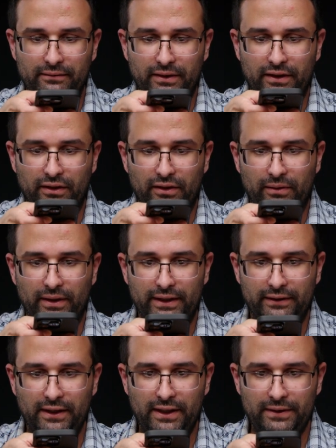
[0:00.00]
We're going to go
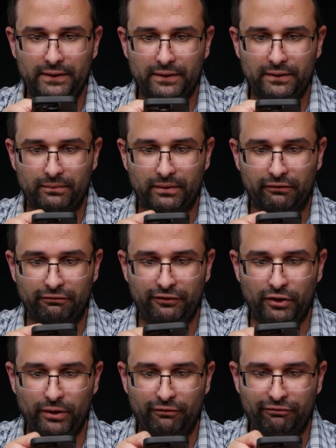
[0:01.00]
like this. I'm going to
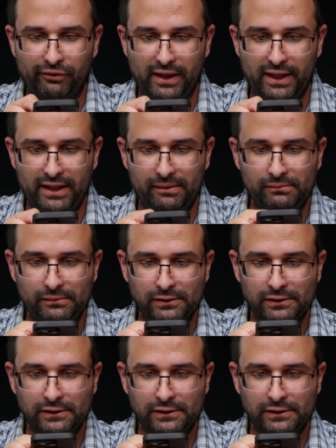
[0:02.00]
fill the frame.